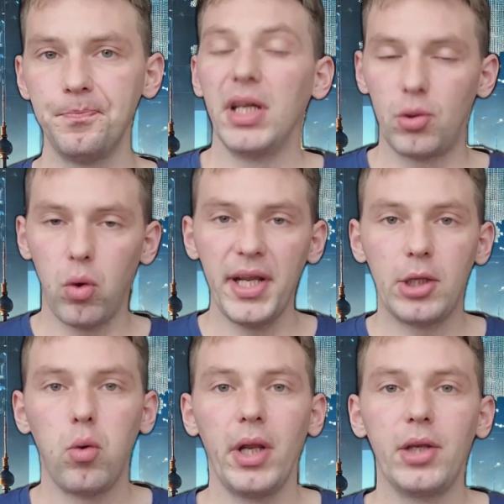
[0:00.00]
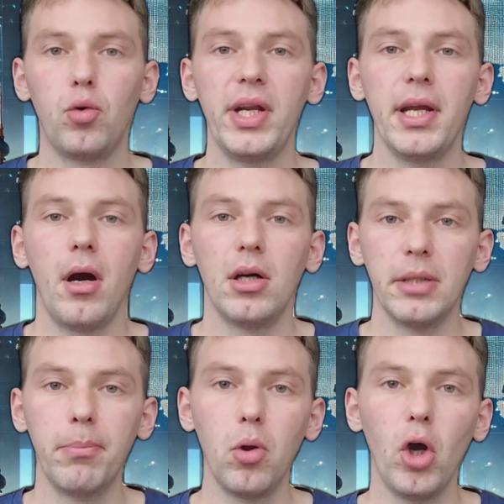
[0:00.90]
By 2023,
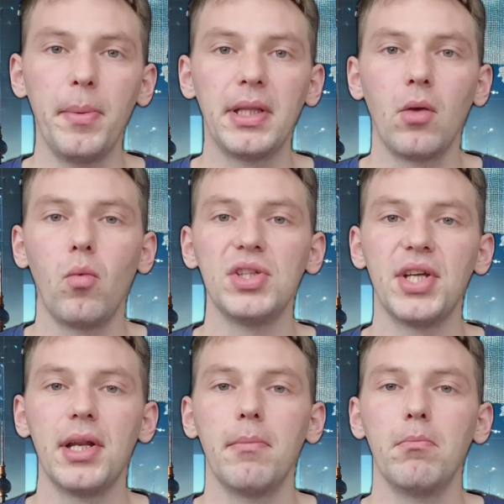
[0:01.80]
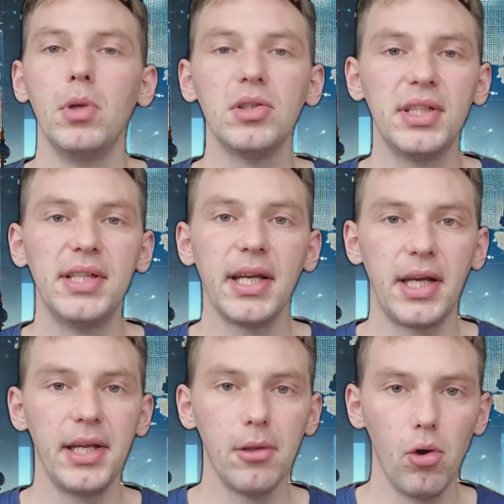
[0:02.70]
unemployment was at a
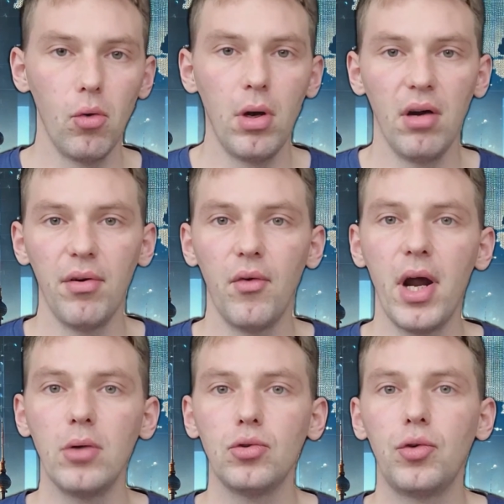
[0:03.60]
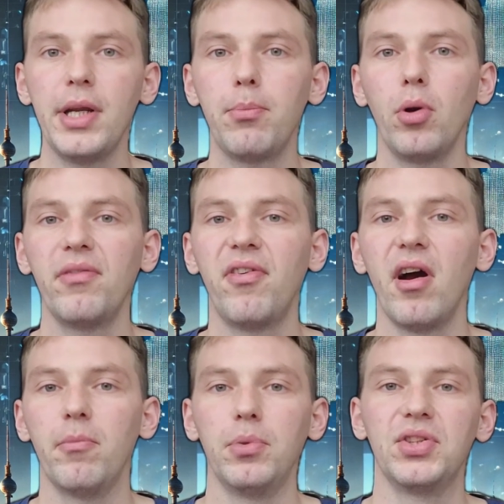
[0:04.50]
multi-decade low of around
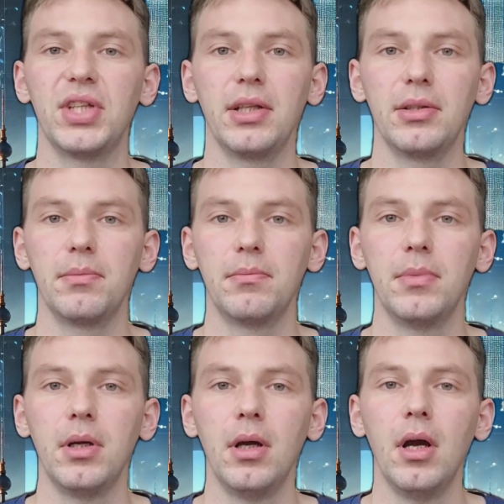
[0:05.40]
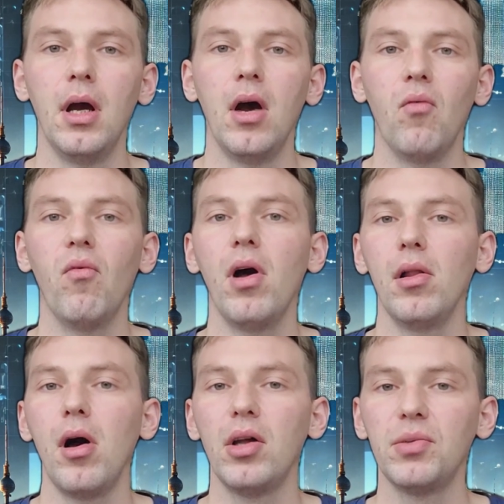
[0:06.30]
3.5%.
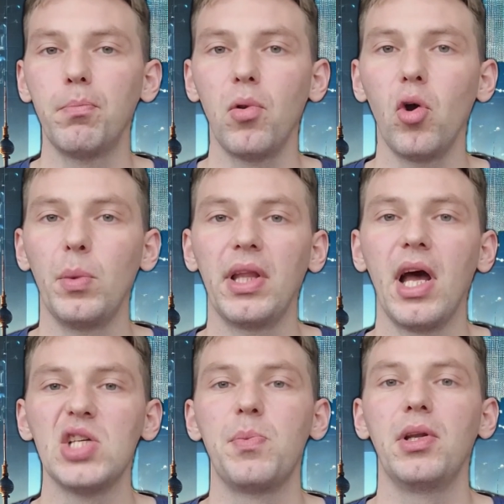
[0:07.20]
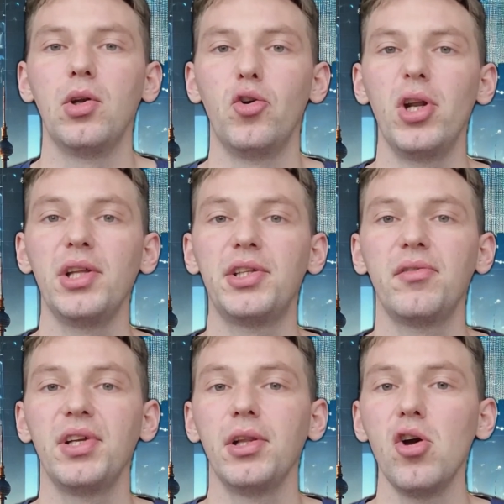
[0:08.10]
While unemployment has been
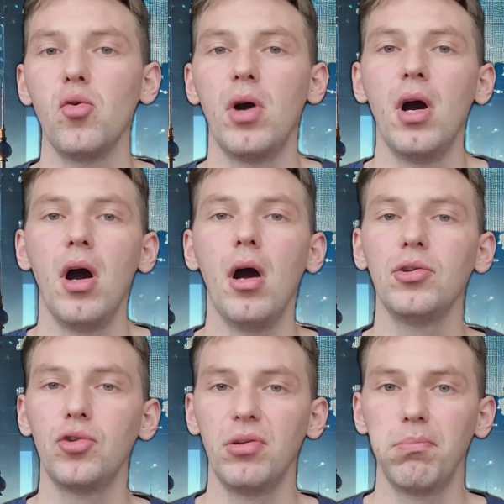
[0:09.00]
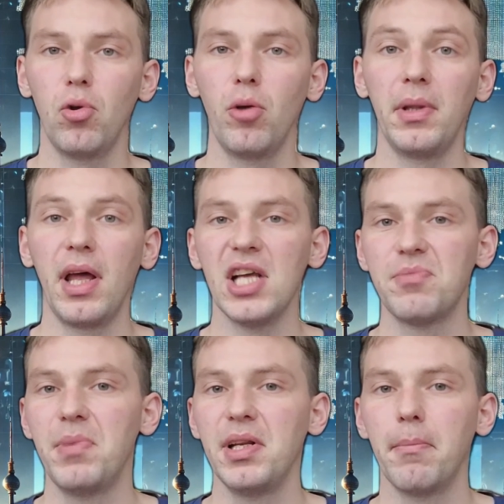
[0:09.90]
relatively low, underemployment
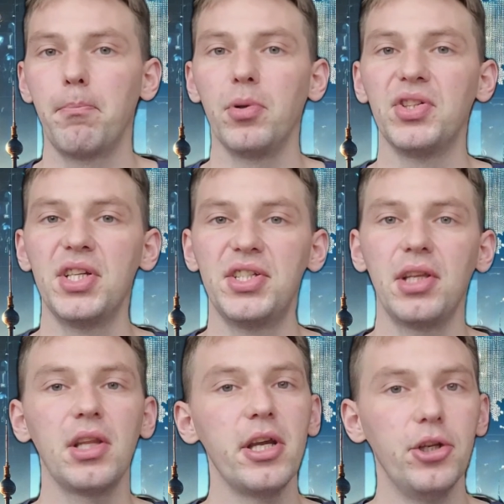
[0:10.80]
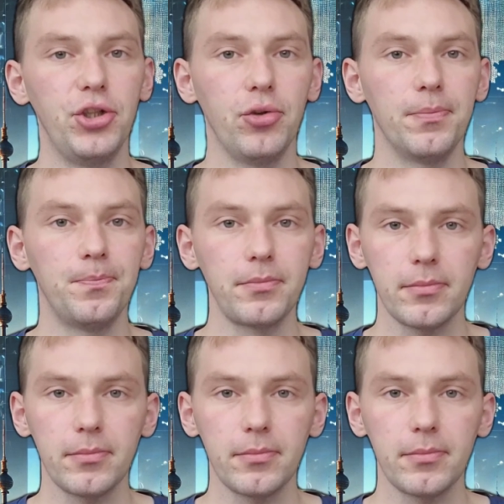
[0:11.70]
has been a persistent issue.